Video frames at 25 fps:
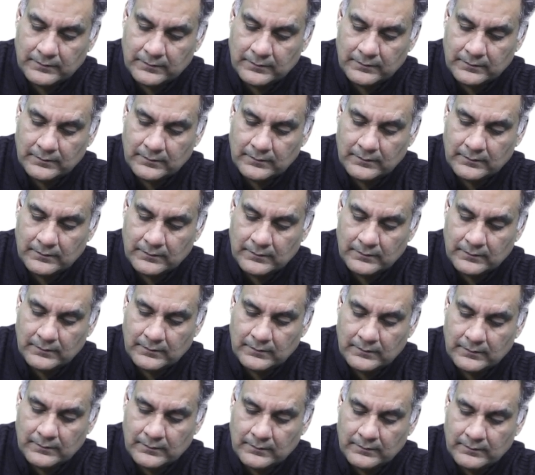
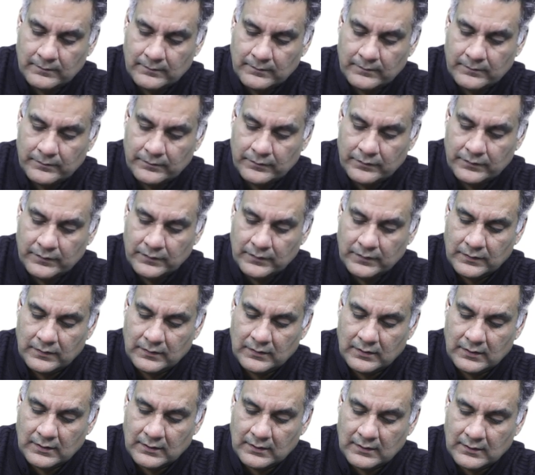
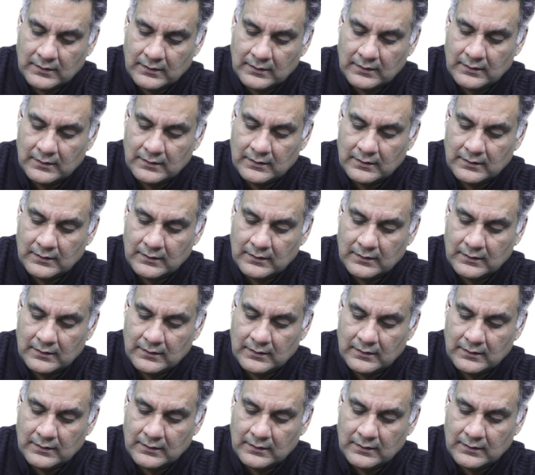Nothing is said.